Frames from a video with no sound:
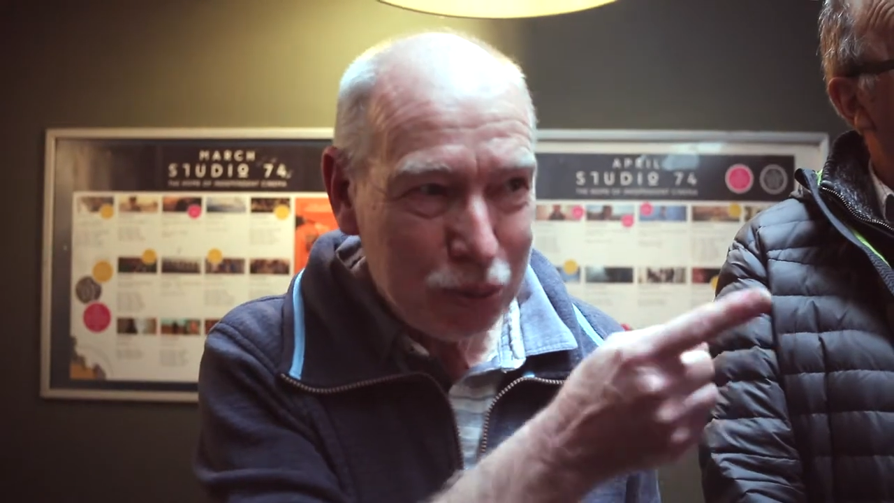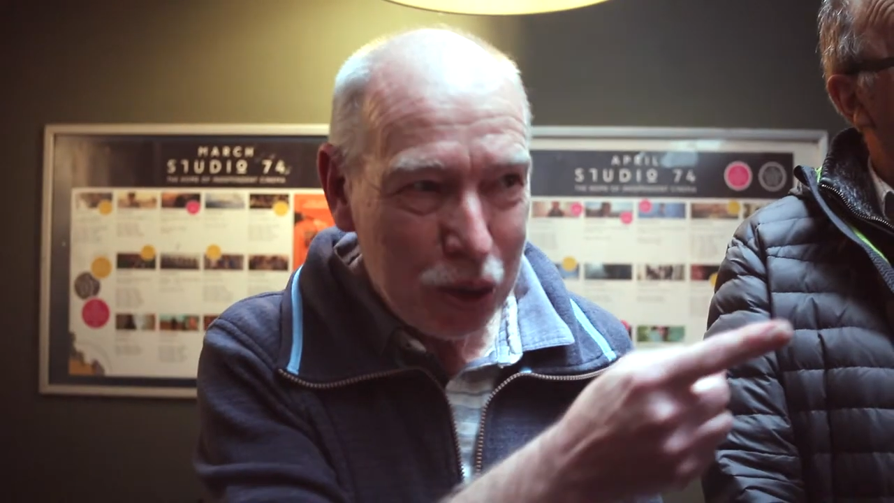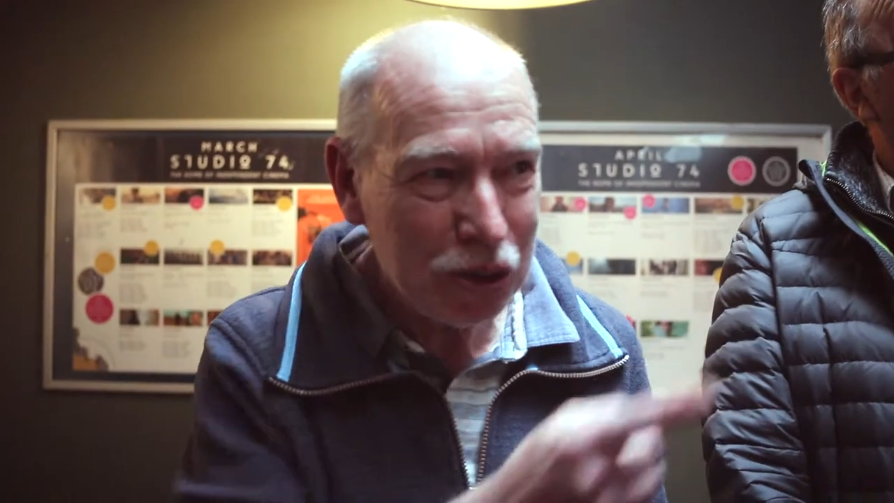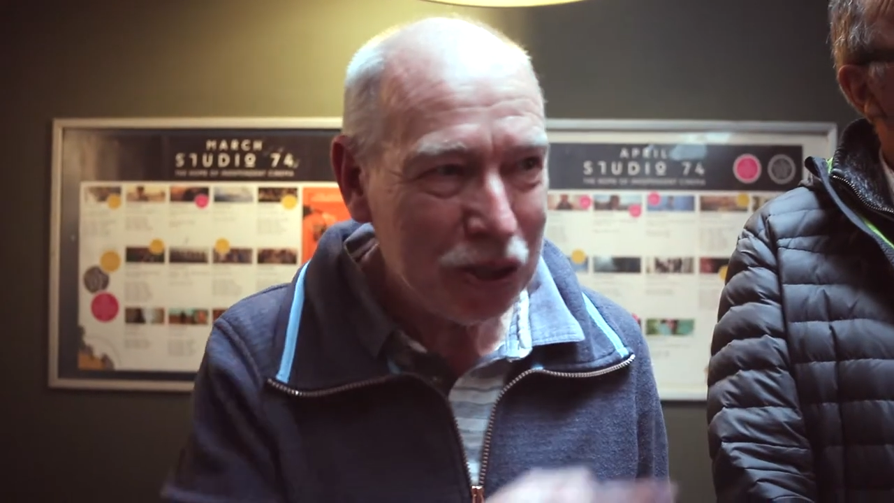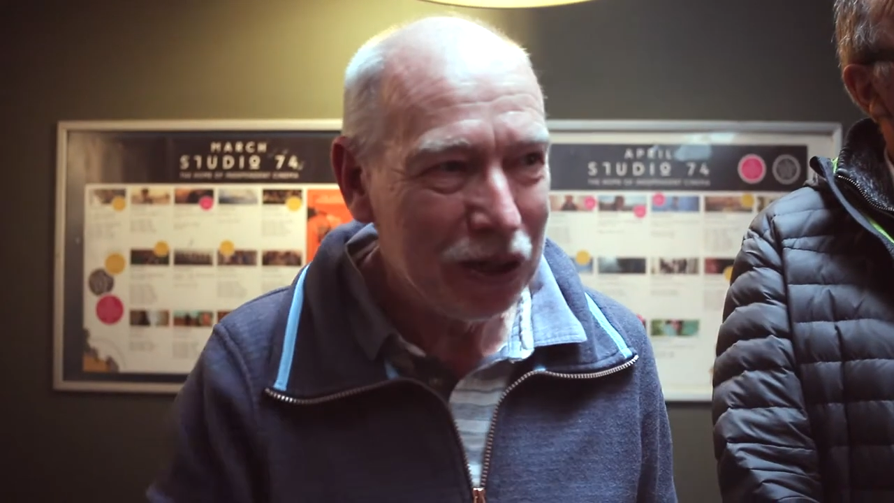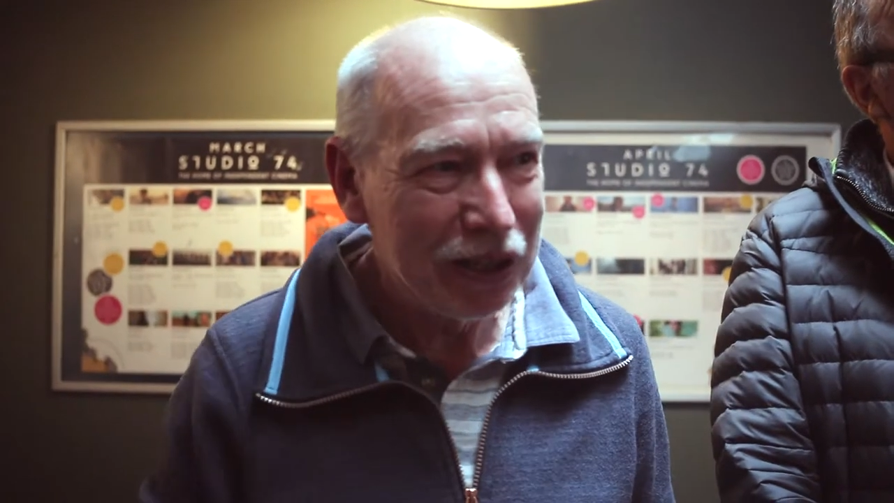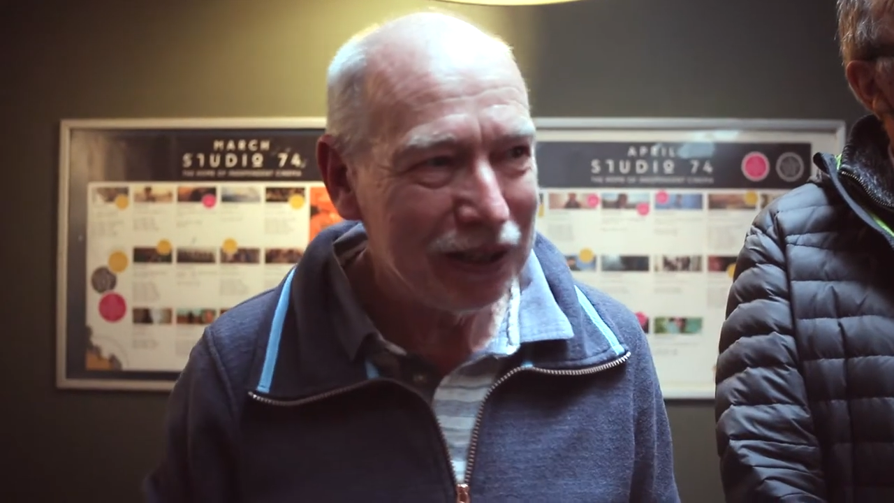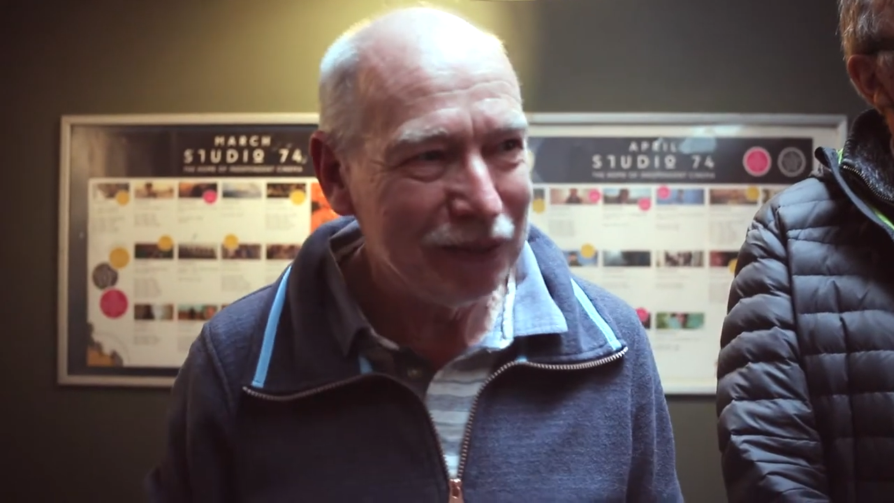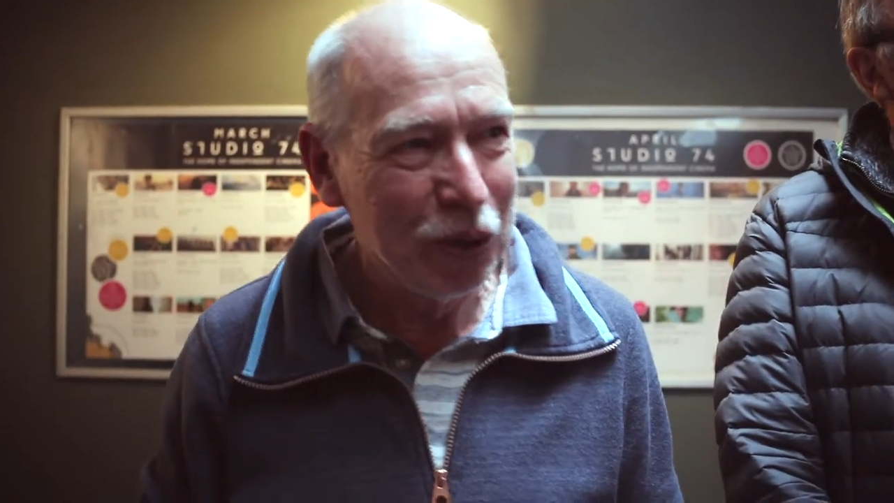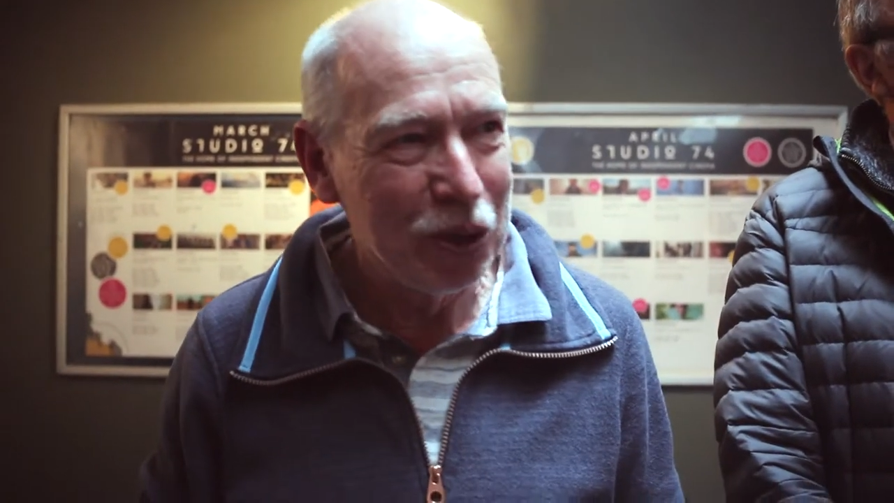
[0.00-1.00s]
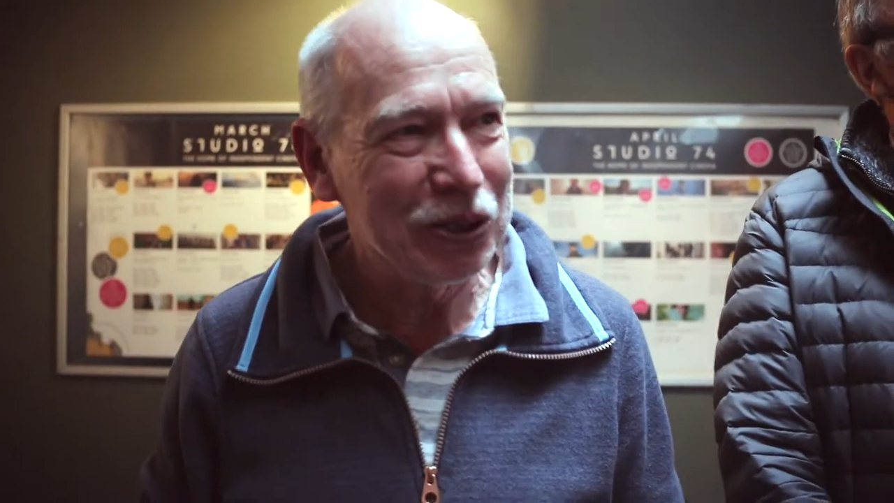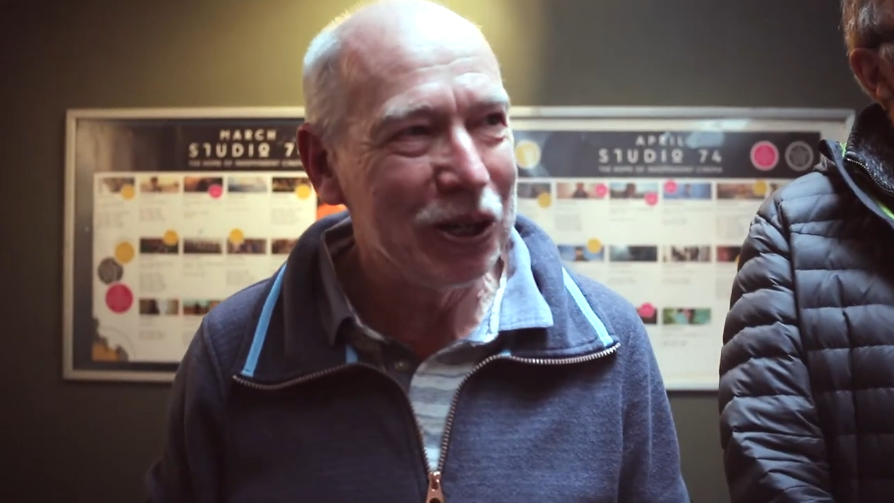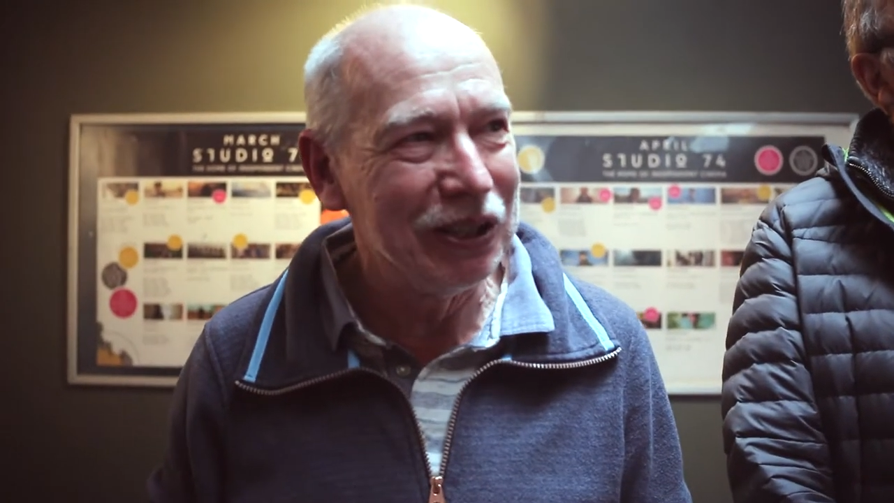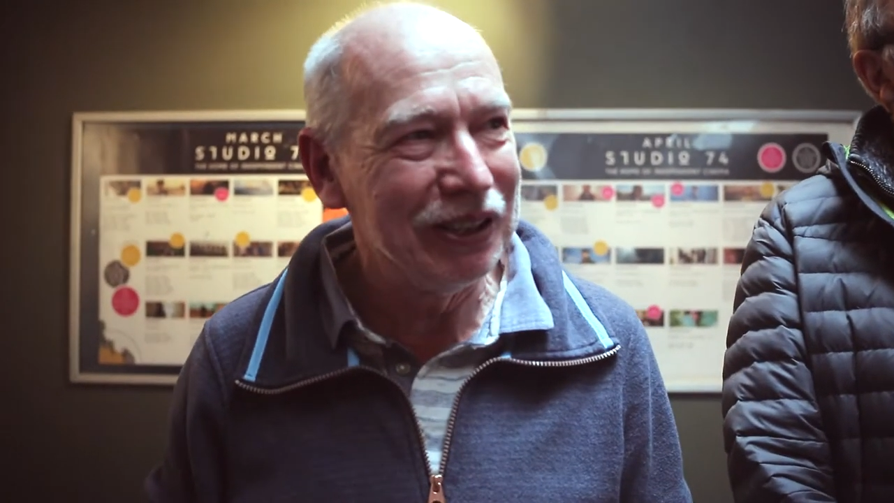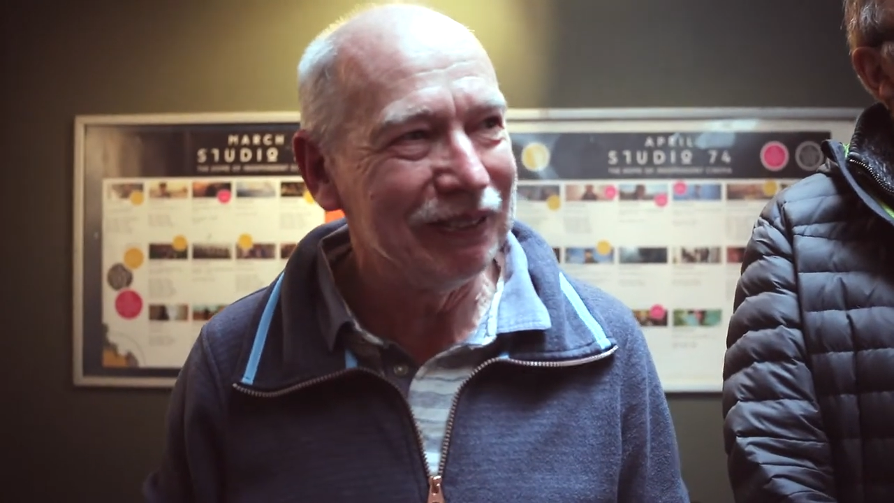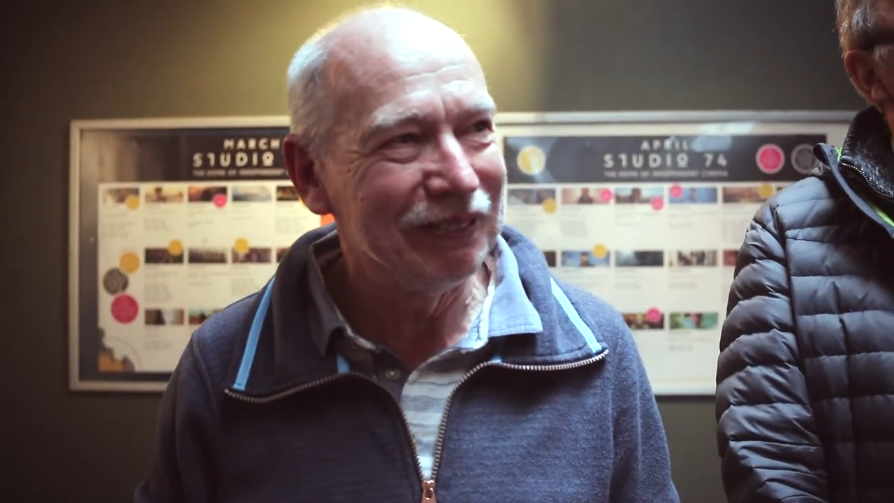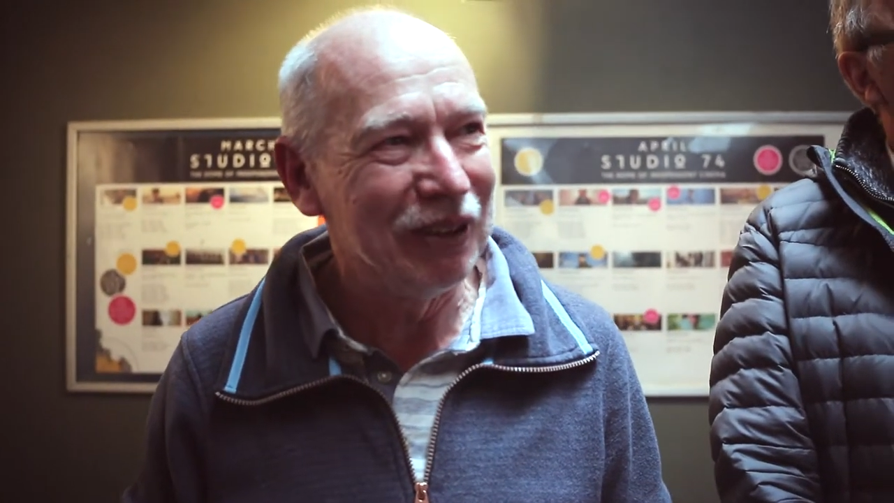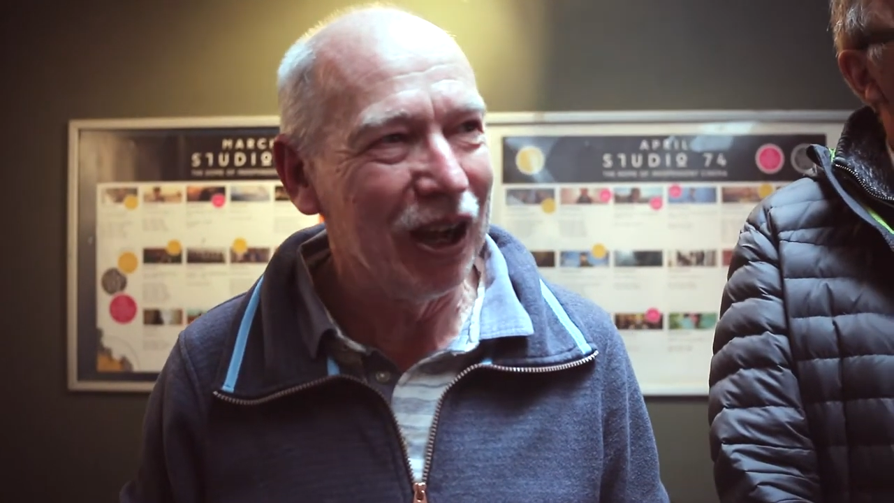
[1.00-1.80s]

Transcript: work on it. Work on it.